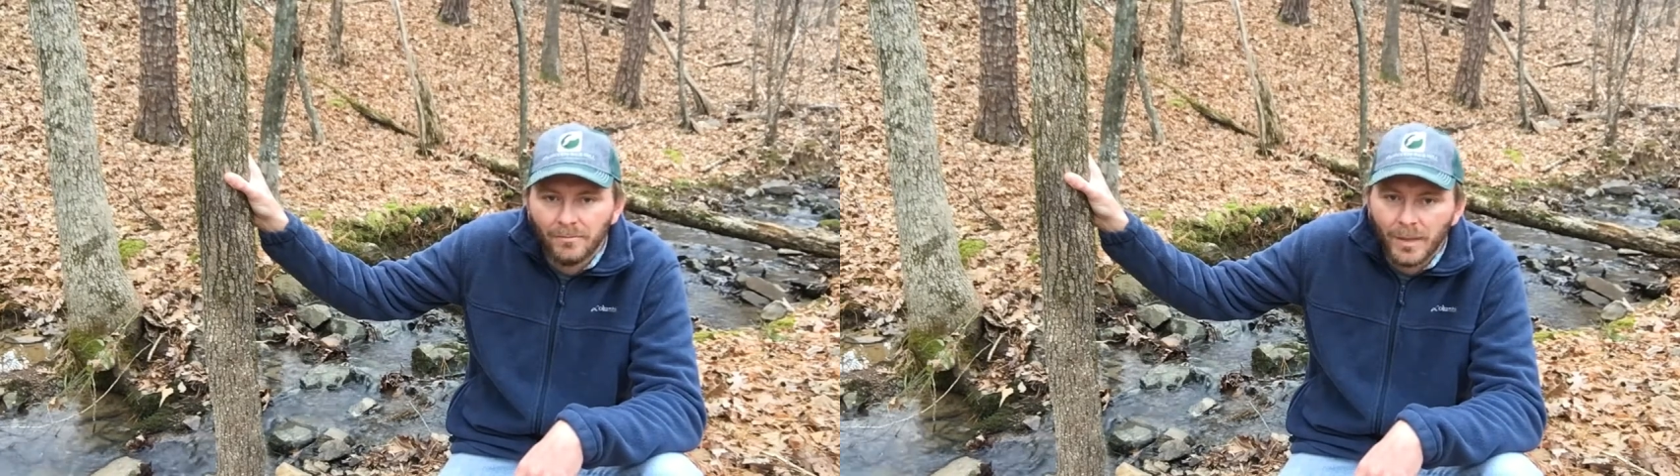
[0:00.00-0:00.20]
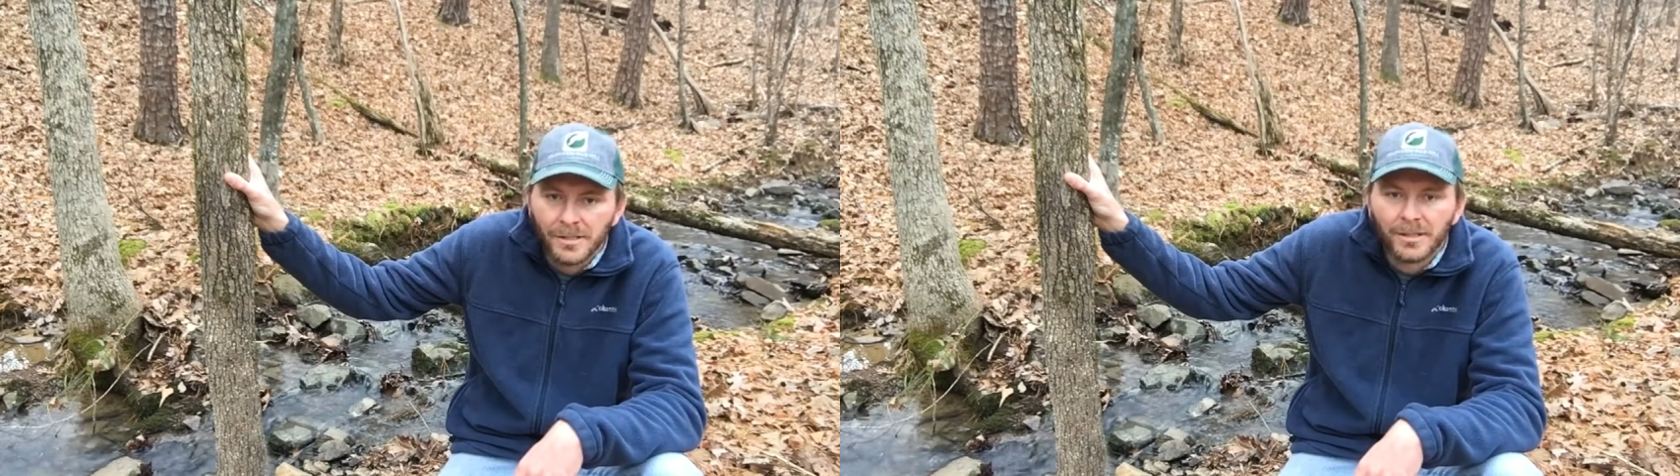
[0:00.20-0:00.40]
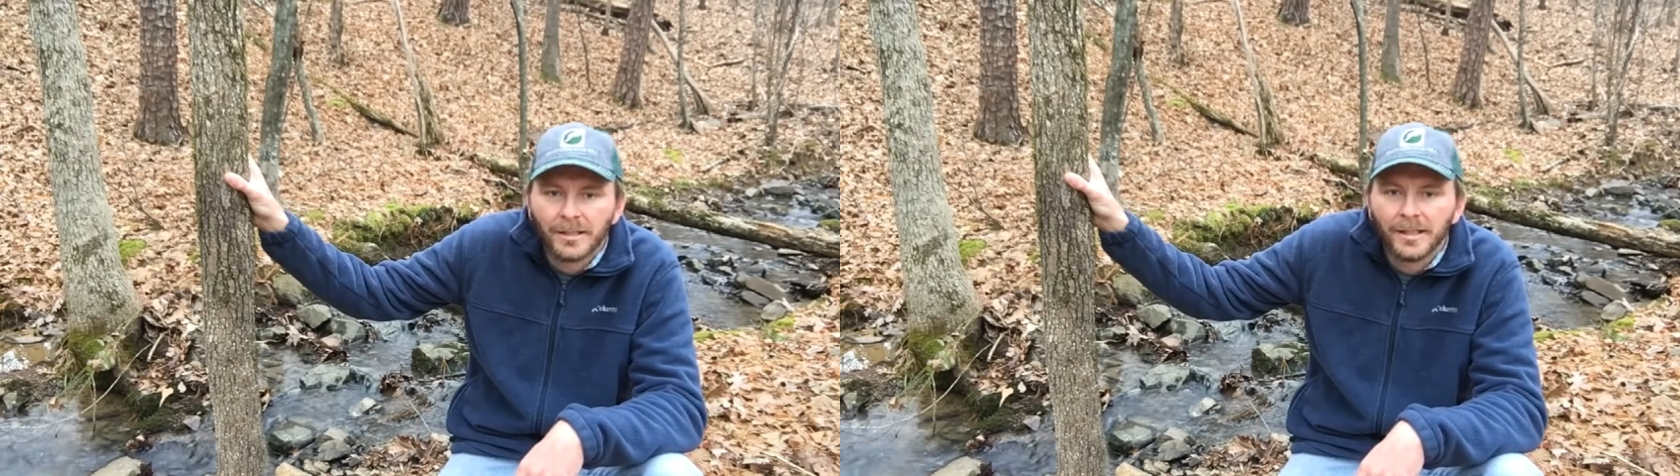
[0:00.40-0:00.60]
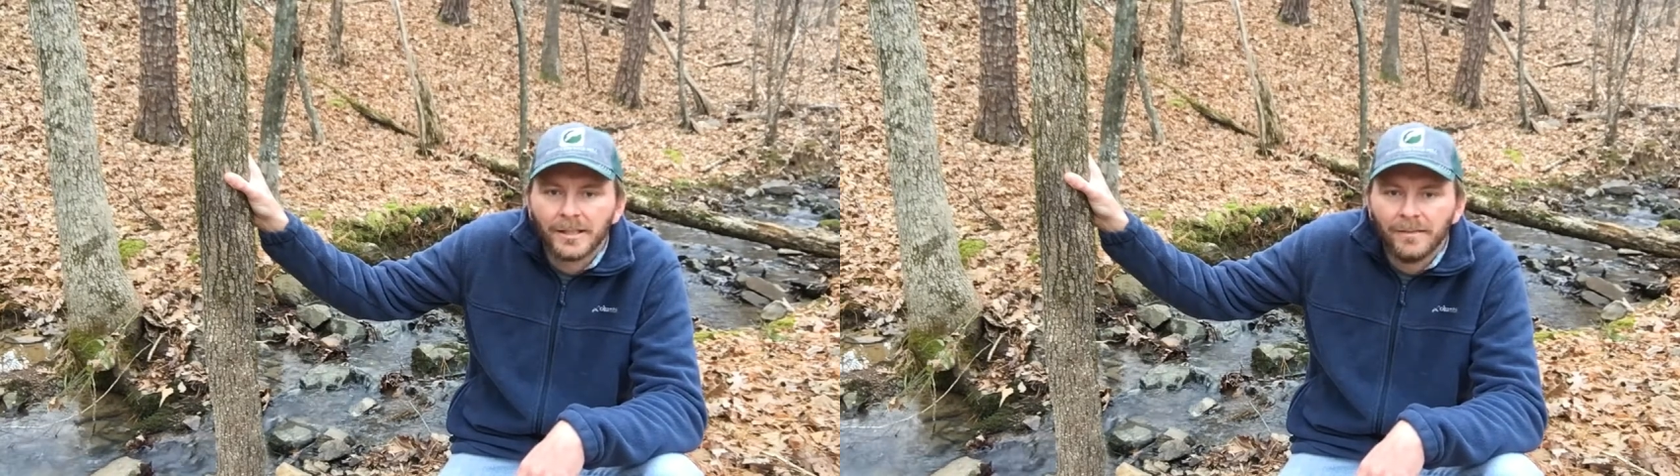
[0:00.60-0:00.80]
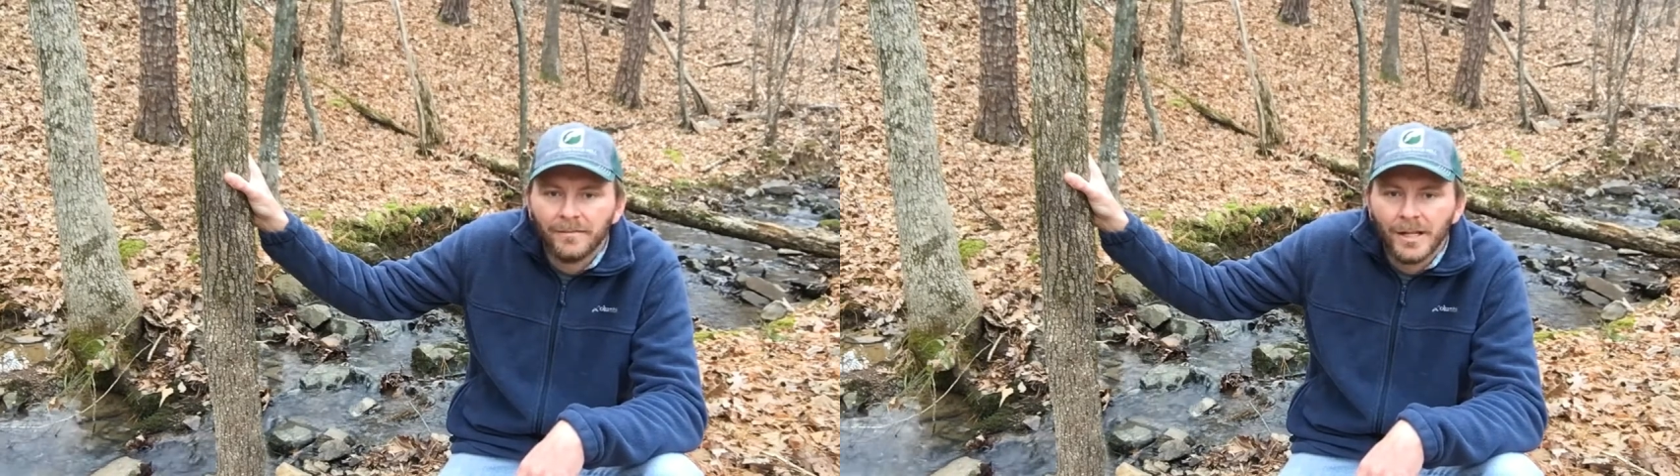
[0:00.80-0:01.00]
basically
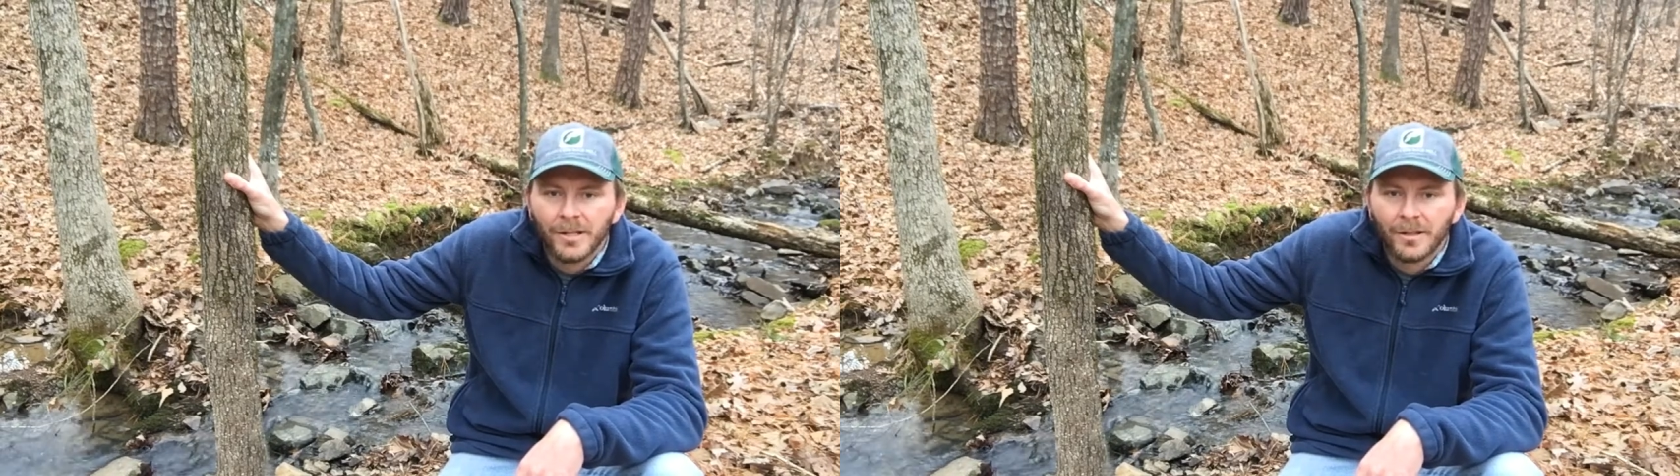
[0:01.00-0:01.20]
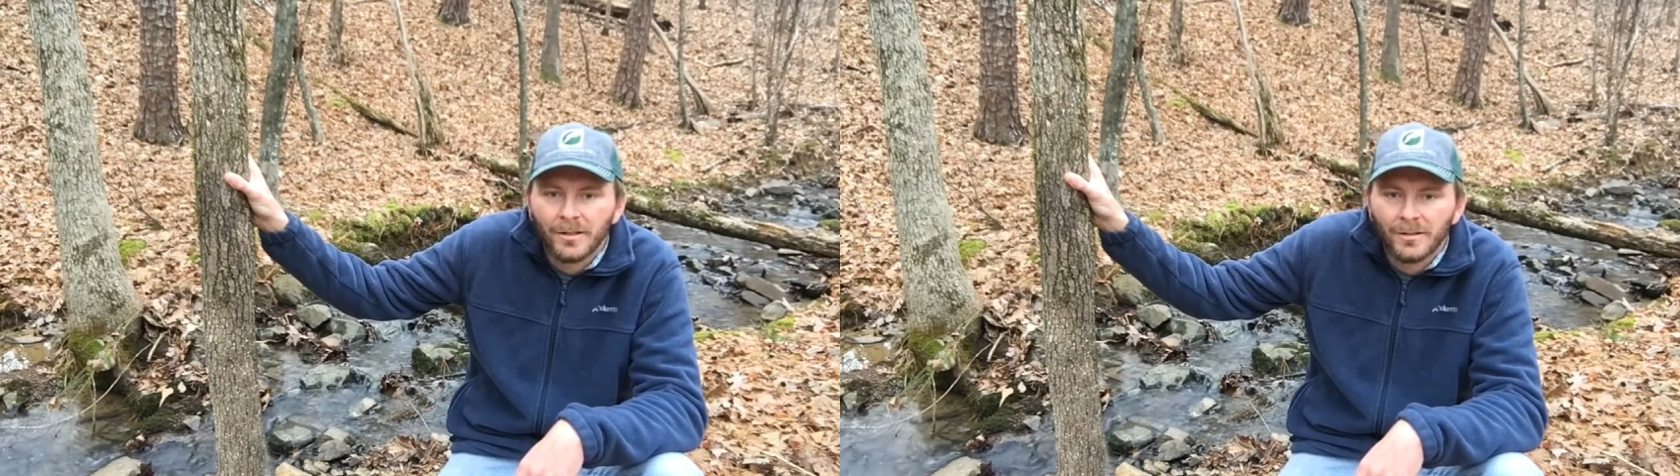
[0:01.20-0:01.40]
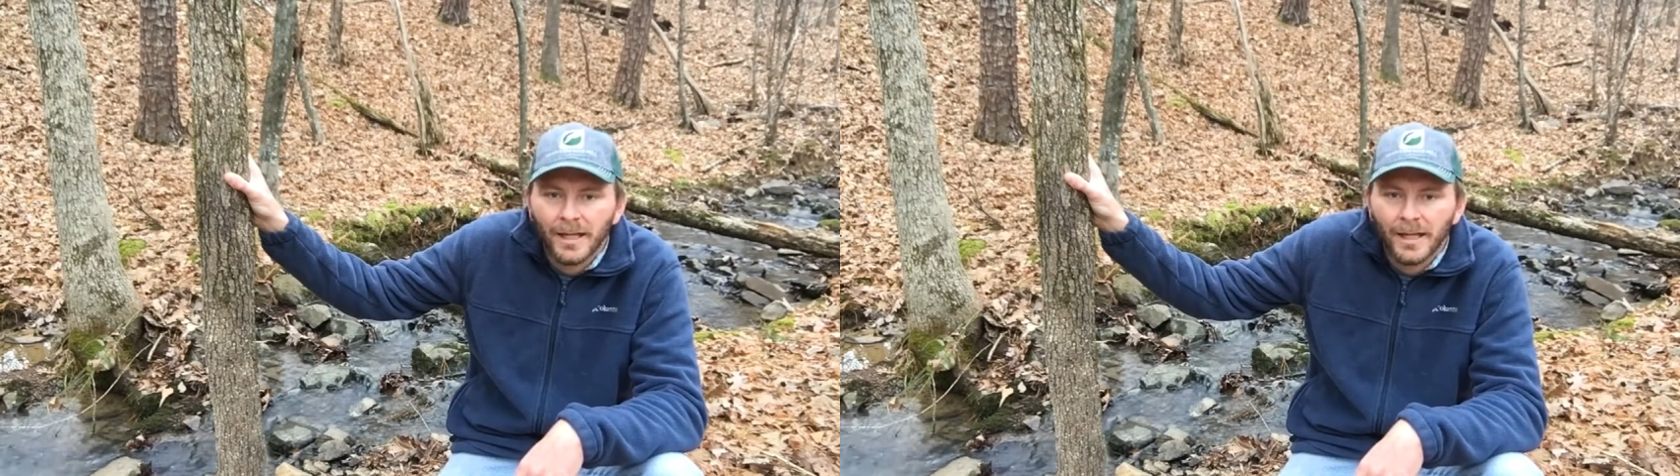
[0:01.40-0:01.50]
conventional